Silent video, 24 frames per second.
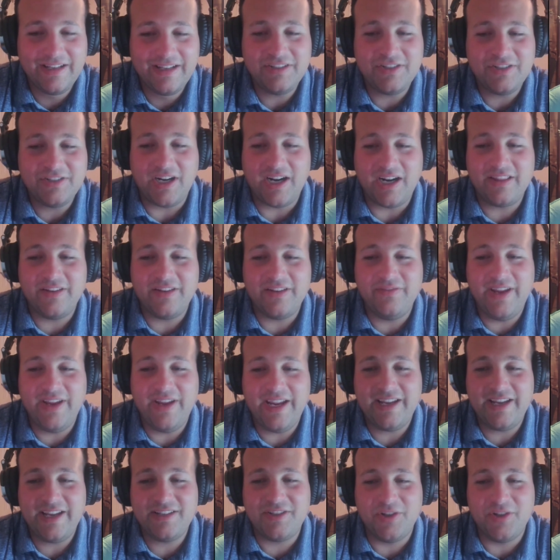Jonathan
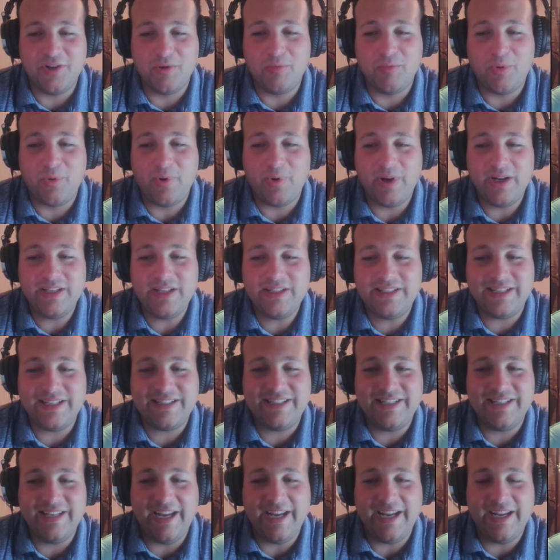Vegas, your boy,
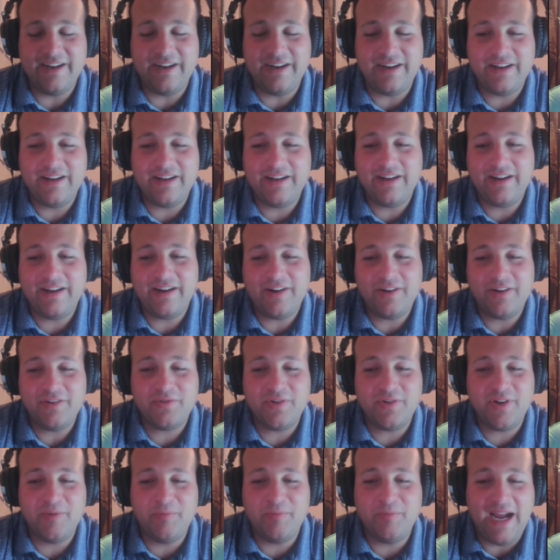sixty eight
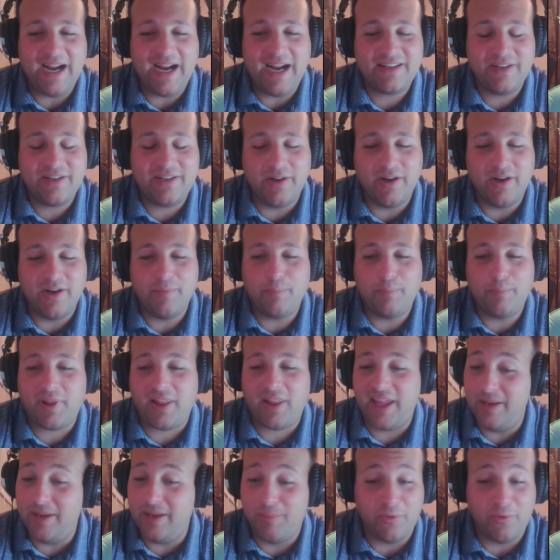hundred, back to
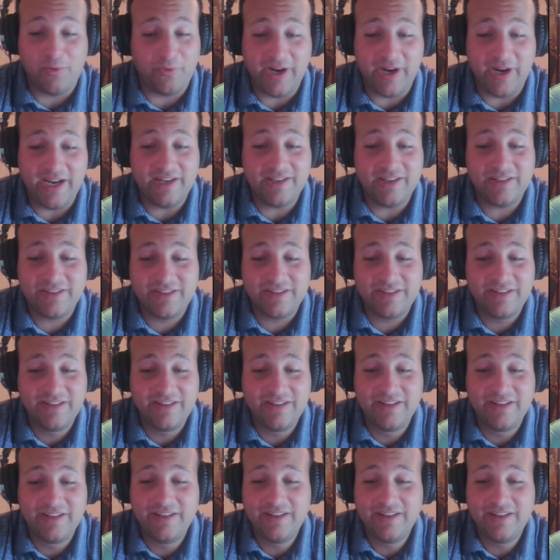playable range. Back.